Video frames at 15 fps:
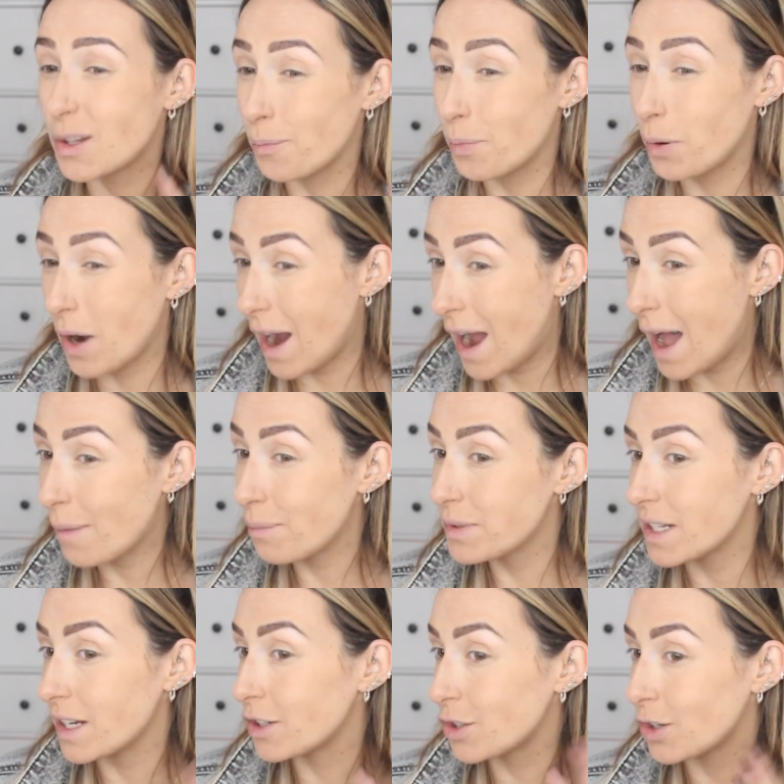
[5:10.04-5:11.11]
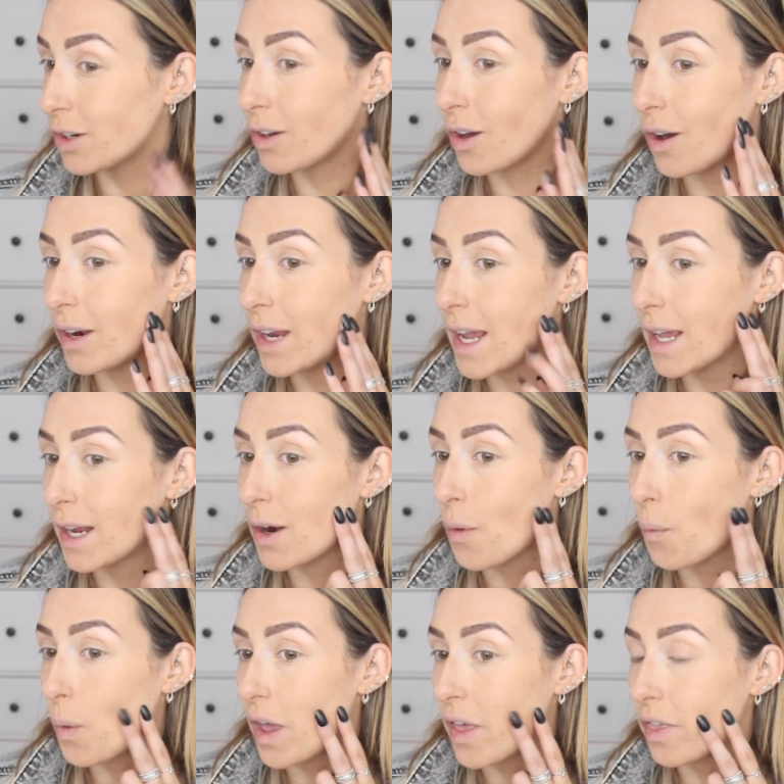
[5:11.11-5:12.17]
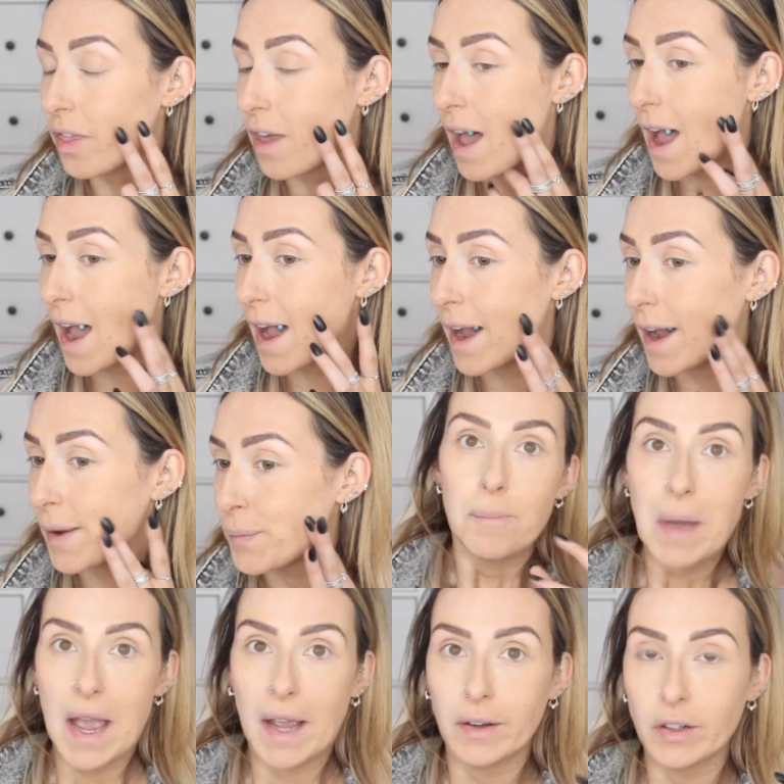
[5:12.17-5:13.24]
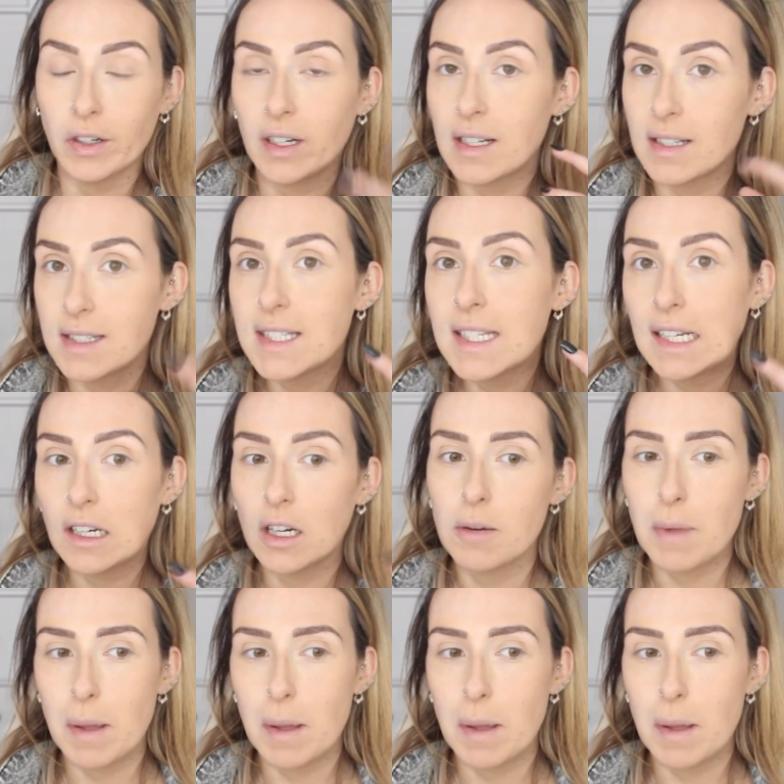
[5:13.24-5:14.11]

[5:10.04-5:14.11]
So perhaps I should have gone in with a powder concealer,